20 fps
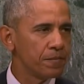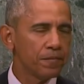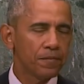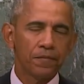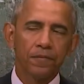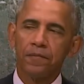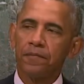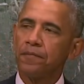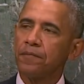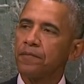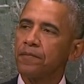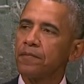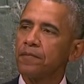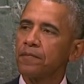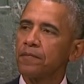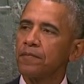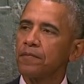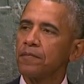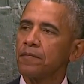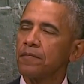
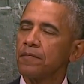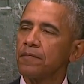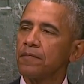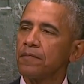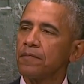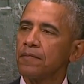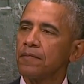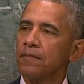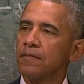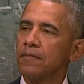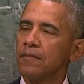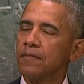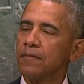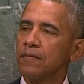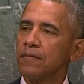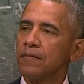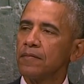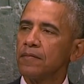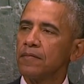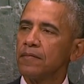
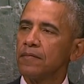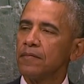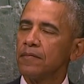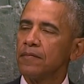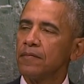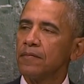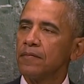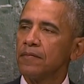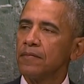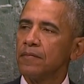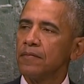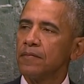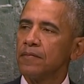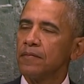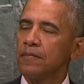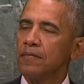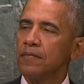[no speech]